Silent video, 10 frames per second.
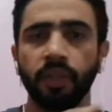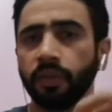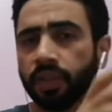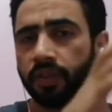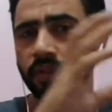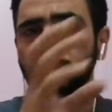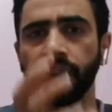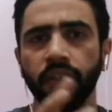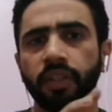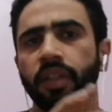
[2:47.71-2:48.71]
For this first
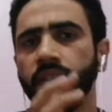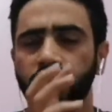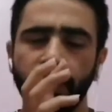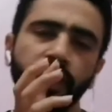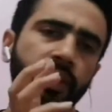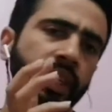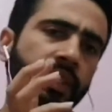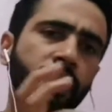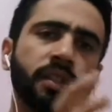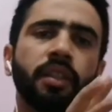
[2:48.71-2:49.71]
screen is
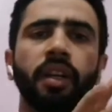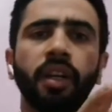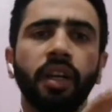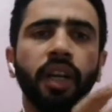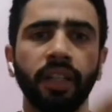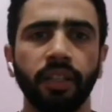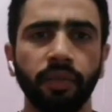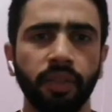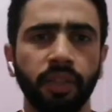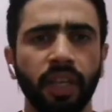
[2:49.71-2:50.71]
that
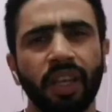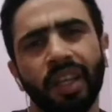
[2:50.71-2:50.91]
activity.